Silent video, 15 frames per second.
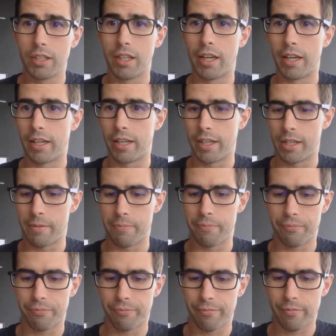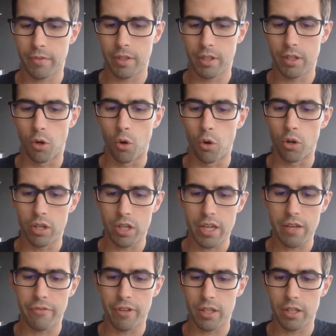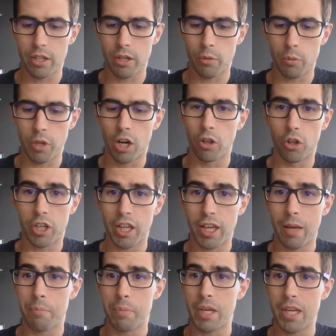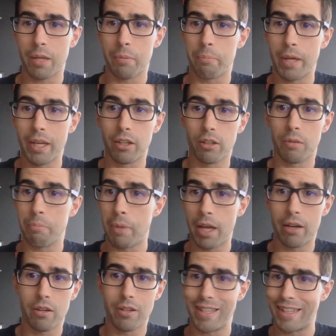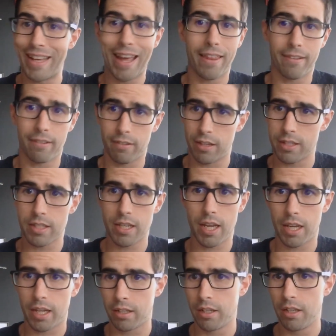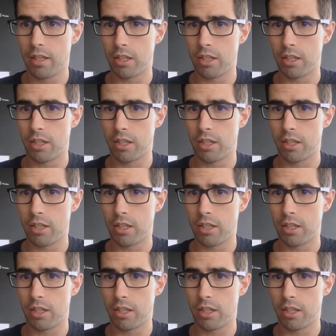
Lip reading: Or even, we are looking at being bigger and better together and saying,